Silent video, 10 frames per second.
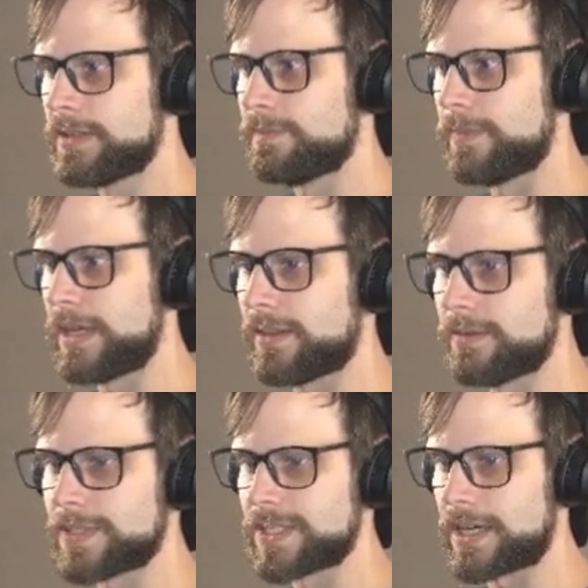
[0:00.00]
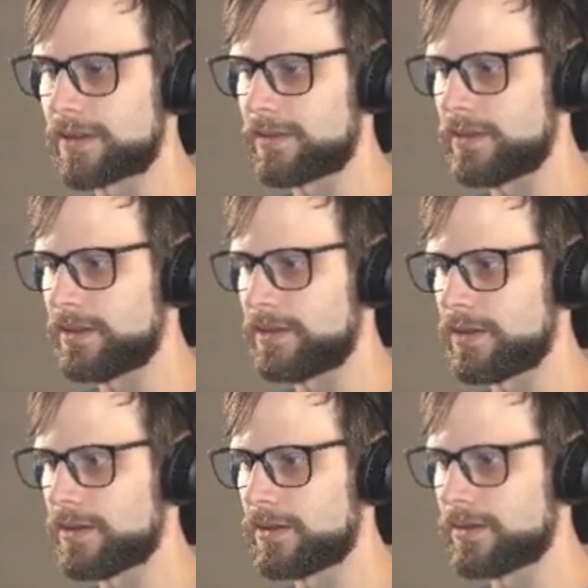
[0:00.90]
make them sack the
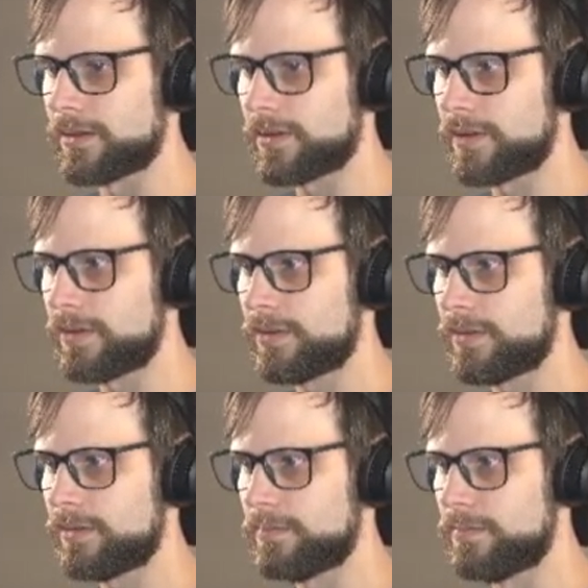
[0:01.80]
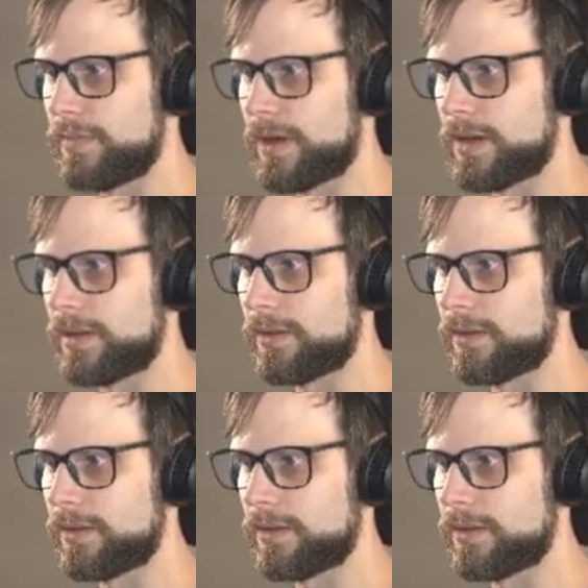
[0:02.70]
Yawgmoth